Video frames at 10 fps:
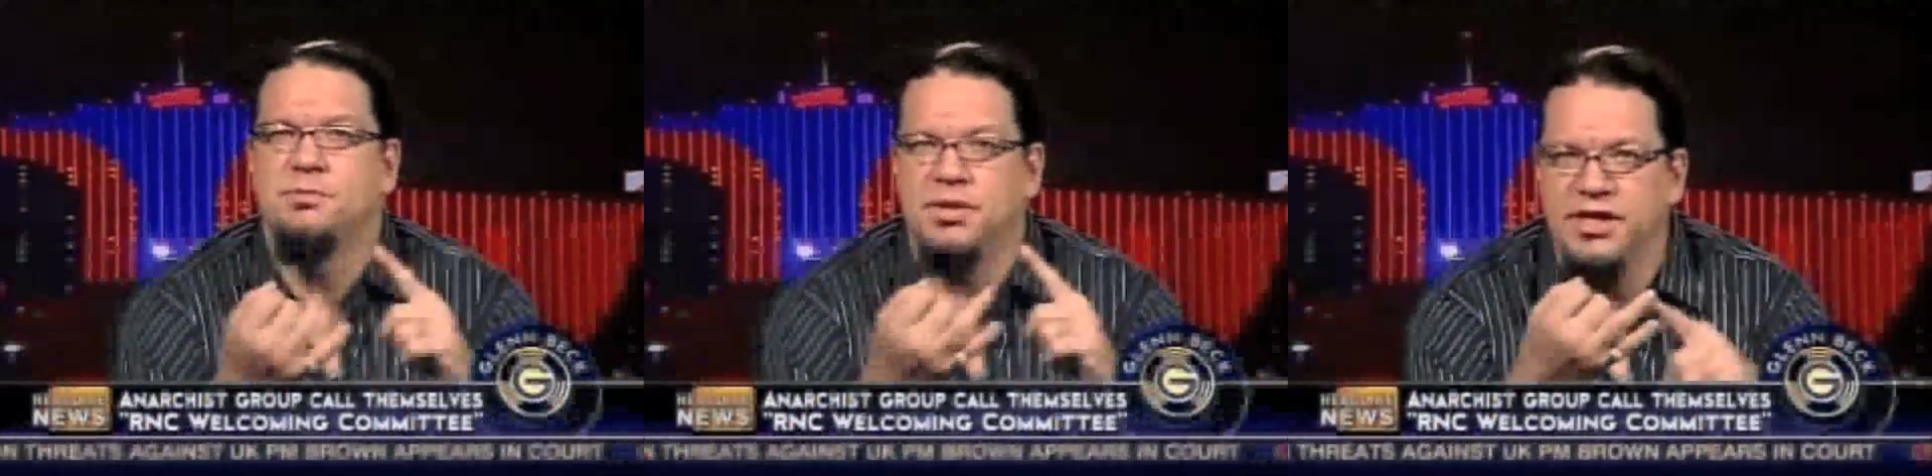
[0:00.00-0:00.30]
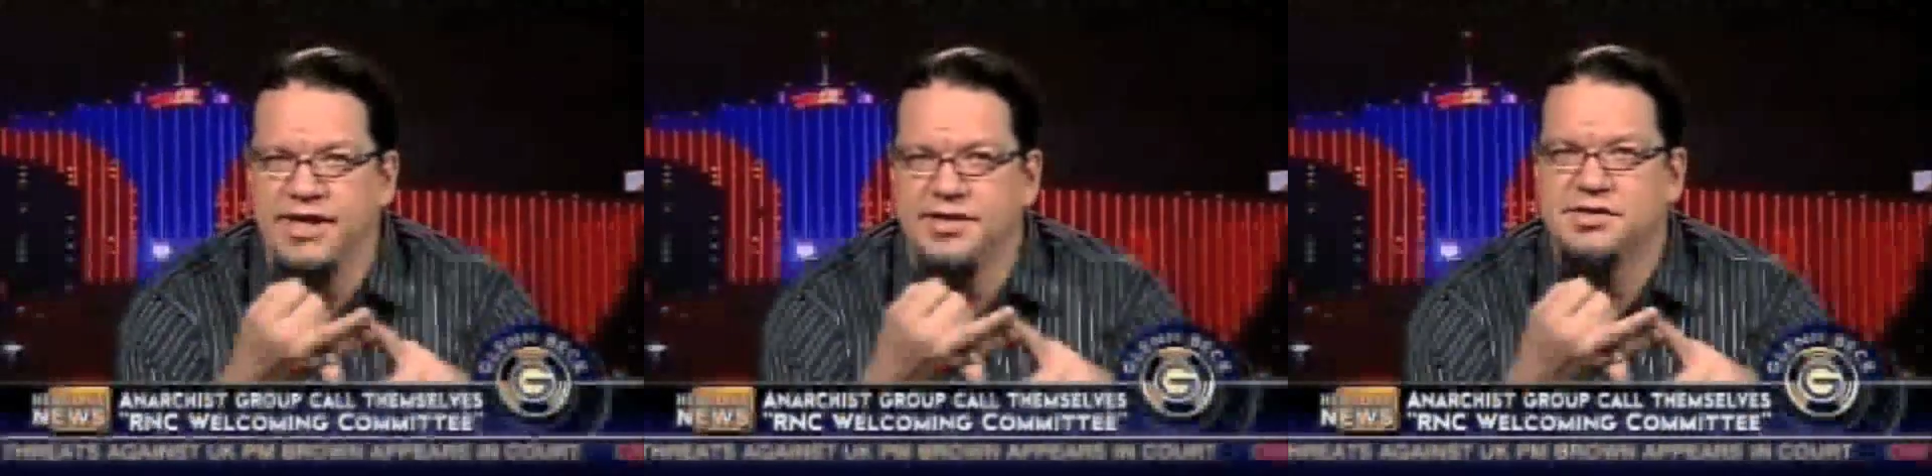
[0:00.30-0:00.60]

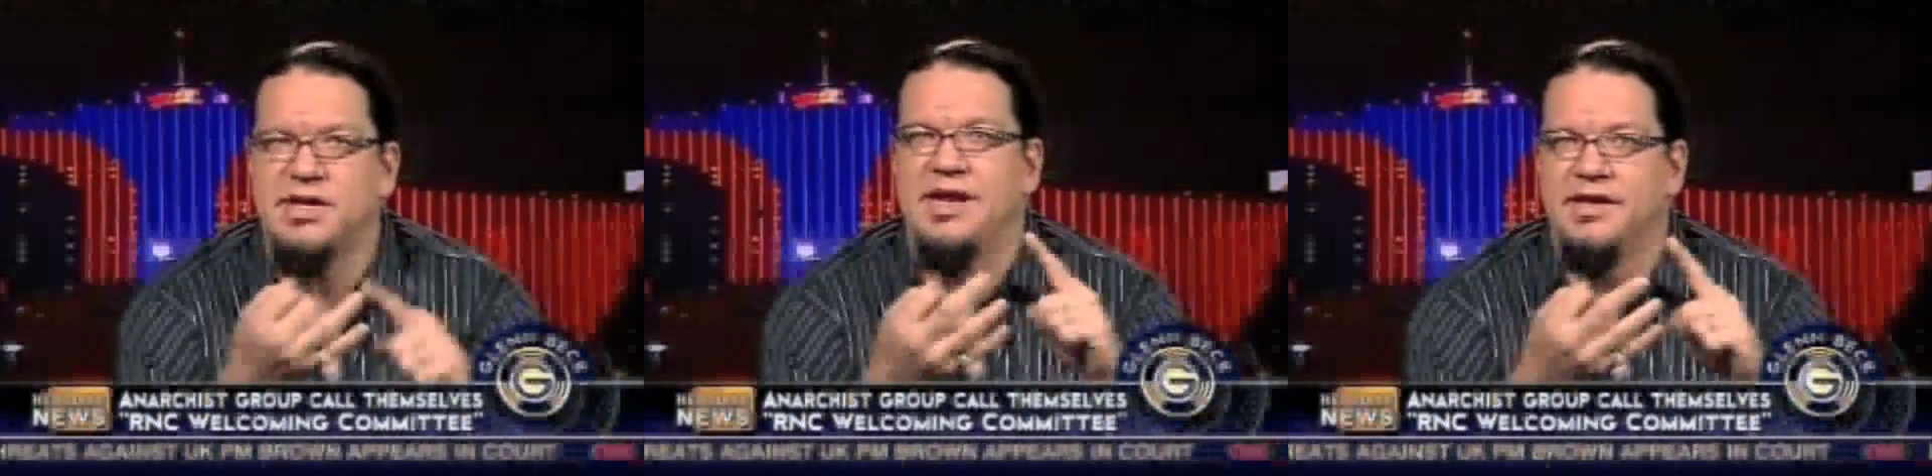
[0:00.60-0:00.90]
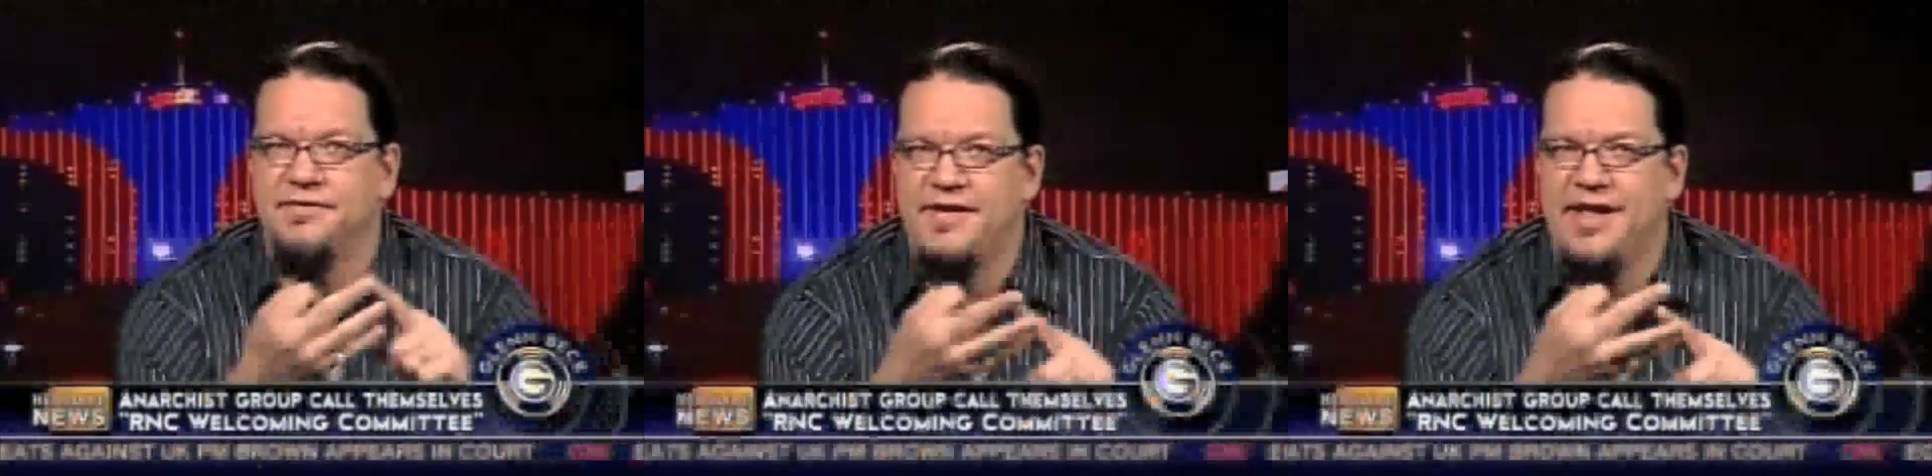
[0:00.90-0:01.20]
police,
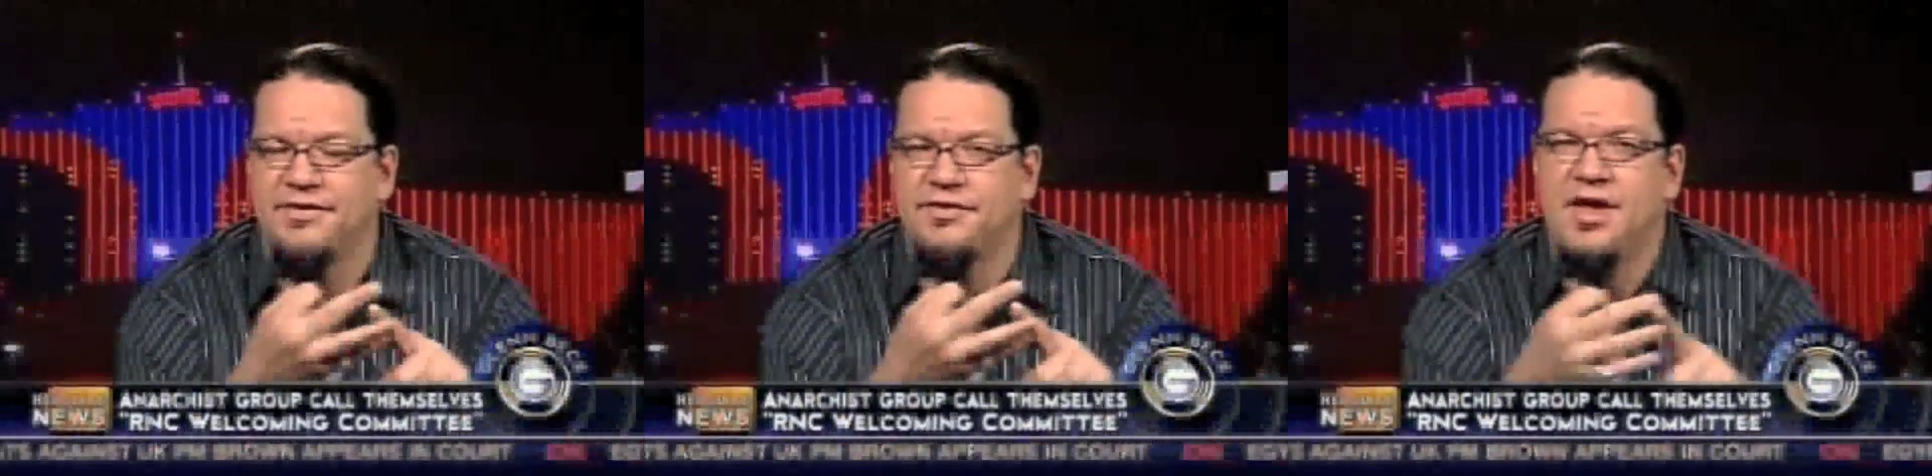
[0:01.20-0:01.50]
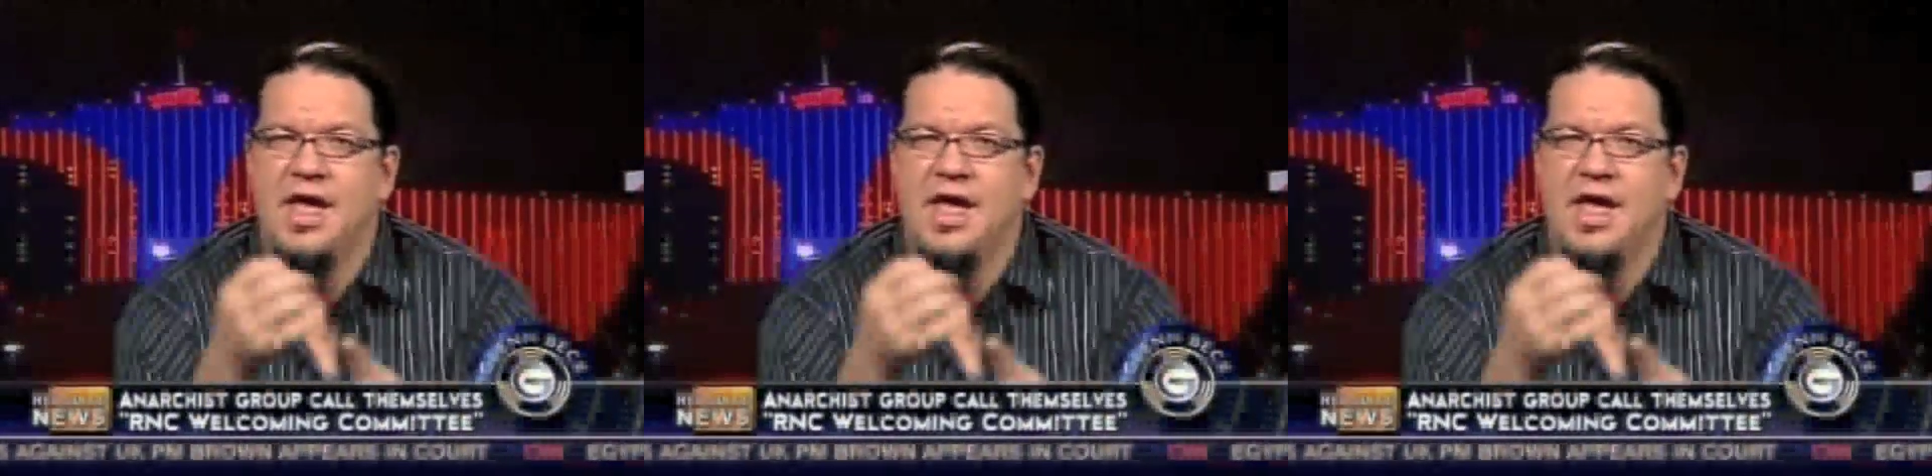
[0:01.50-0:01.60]
and defense.